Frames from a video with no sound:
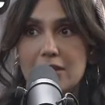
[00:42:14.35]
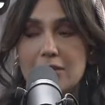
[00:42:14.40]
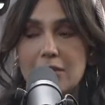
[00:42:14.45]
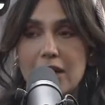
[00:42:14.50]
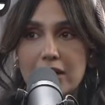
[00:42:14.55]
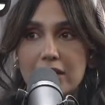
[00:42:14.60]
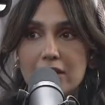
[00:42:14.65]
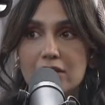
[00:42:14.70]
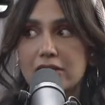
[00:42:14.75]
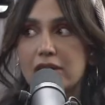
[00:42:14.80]
I'm
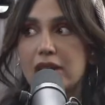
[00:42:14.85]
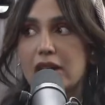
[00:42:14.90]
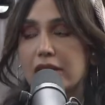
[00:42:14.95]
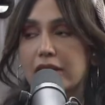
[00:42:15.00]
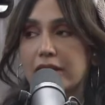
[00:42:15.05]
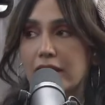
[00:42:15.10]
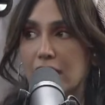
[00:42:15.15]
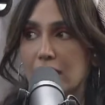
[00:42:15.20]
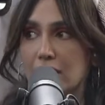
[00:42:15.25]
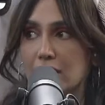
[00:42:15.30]
like, oh yeah,
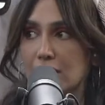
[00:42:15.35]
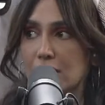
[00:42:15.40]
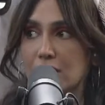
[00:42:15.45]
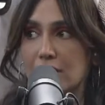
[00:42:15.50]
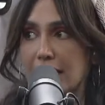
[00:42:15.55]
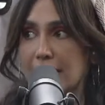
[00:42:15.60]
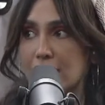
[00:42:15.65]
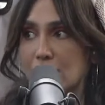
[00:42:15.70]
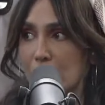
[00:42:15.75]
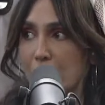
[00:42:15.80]
okay,
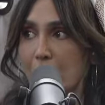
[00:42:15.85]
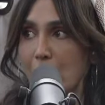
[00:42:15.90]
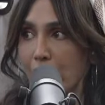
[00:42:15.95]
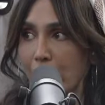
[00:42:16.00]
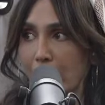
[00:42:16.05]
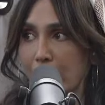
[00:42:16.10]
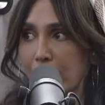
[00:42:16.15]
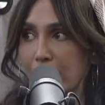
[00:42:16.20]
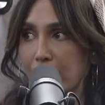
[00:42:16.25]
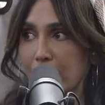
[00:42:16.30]
could end
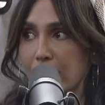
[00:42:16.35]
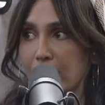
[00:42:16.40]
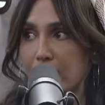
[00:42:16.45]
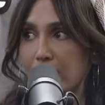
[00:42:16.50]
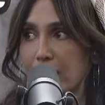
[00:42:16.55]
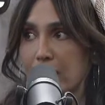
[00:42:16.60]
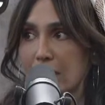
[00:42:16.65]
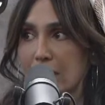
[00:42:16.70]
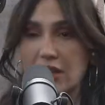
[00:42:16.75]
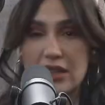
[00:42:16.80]
tomorrow,
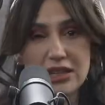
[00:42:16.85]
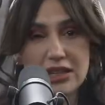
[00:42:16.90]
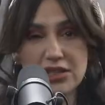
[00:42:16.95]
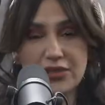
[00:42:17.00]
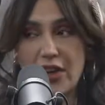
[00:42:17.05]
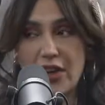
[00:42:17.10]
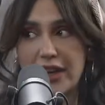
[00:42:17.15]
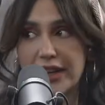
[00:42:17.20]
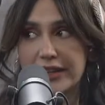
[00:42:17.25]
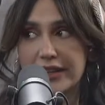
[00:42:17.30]
and
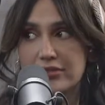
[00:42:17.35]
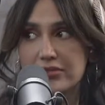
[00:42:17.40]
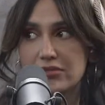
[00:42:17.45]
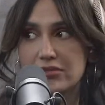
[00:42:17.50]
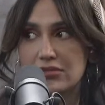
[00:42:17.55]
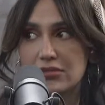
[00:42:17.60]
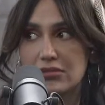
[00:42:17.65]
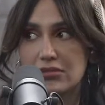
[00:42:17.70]
that's fine.